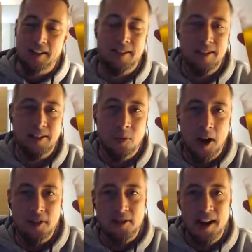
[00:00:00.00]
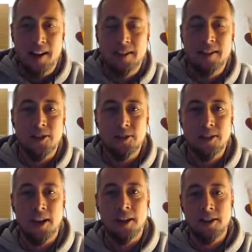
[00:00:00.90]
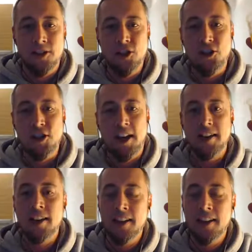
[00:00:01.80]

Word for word: the the Wi-Fi at this hotel is shit.